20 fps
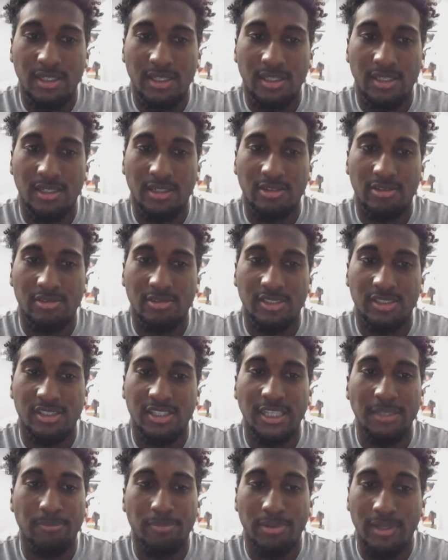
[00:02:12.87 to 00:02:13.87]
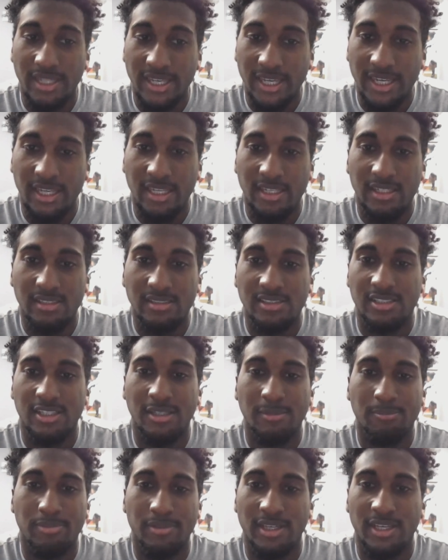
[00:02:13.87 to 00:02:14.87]
and, you know, just keep playing
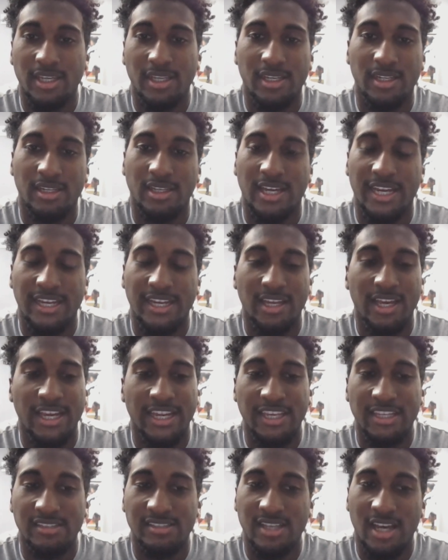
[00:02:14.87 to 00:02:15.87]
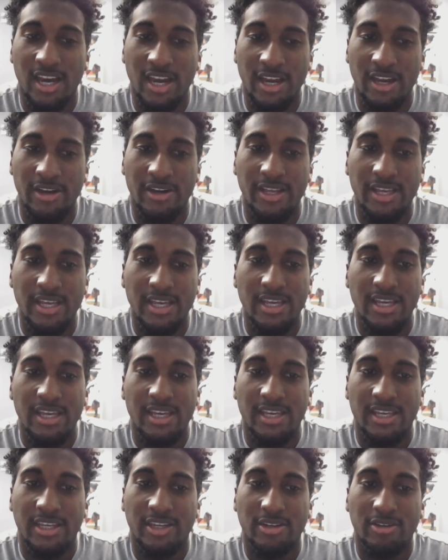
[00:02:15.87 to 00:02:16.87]
and like not get tired,
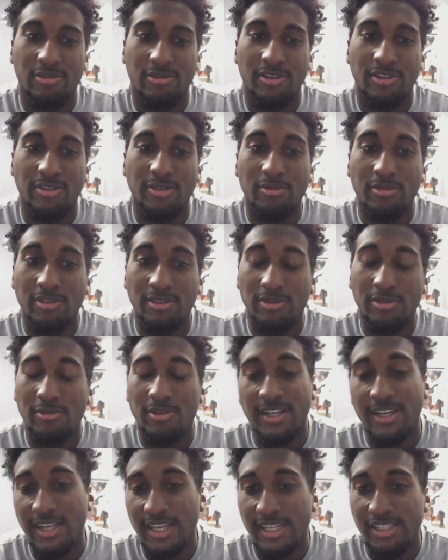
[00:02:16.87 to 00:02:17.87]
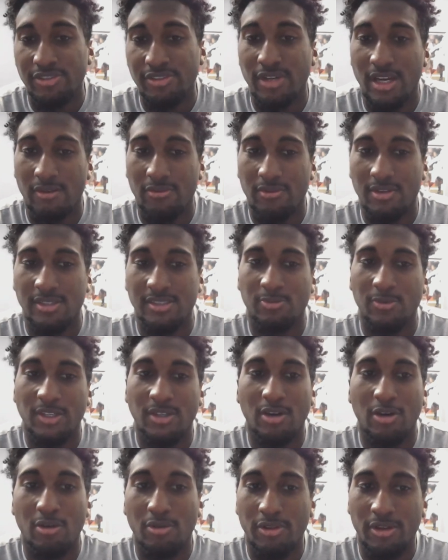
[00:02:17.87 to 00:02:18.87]
you know, and do it the next drive because we
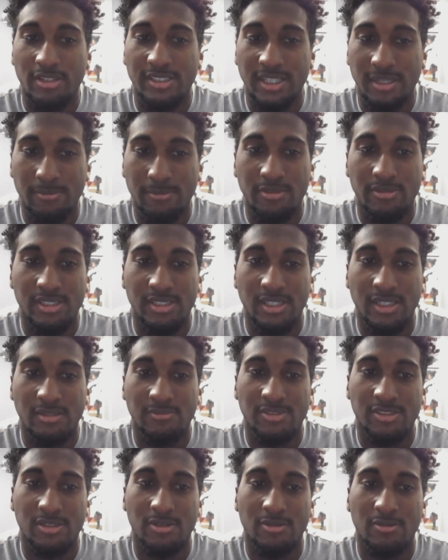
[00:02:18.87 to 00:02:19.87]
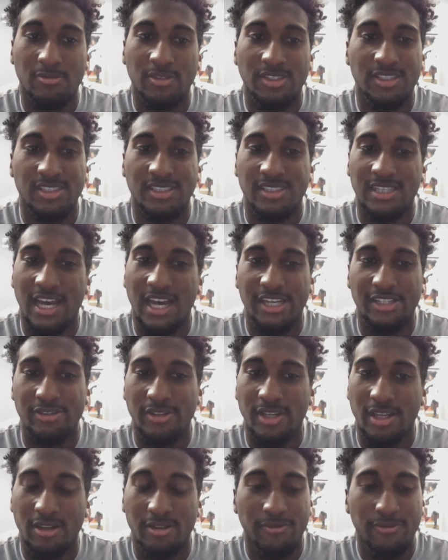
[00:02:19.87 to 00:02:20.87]
know they're a tempo team. So we just
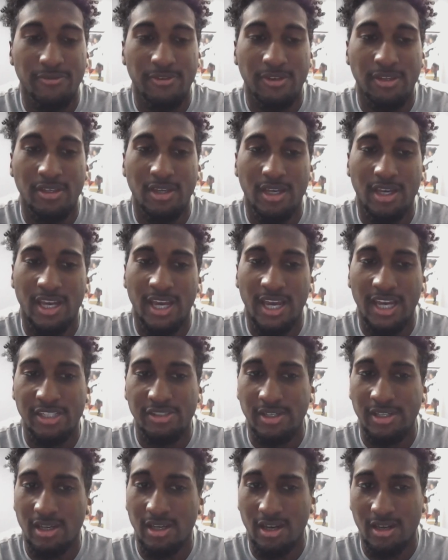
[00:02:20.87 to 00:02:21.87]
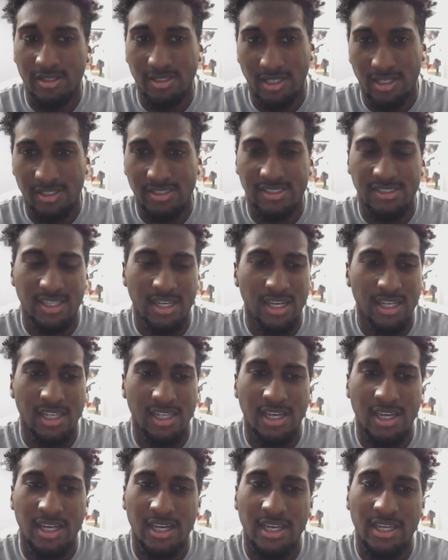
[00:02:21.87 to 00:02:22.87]
hydrate on the field, hydrate on the
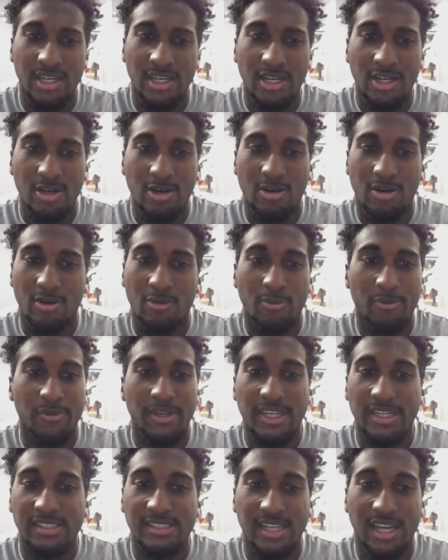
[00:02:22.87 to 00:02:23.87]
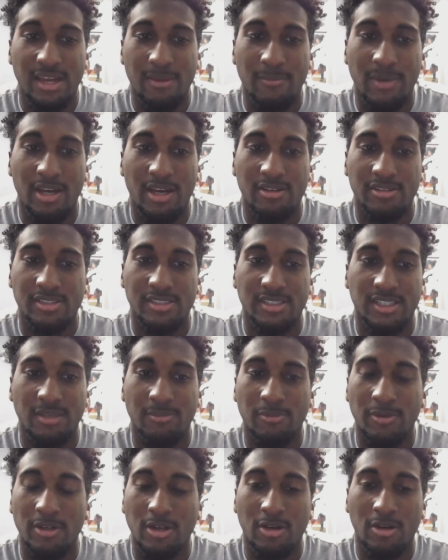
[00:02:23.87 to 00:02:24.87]
sideline, or when we get a timeout, just
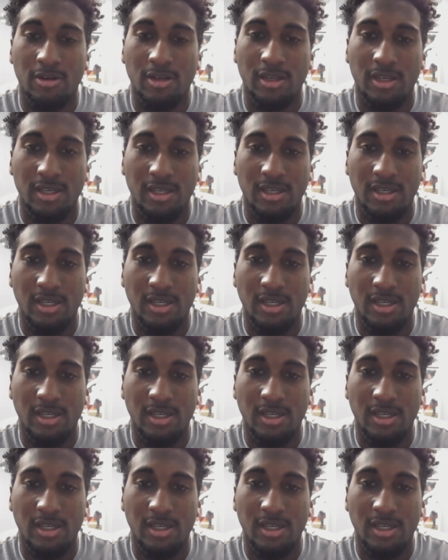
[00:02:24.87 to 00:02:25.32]
keep going.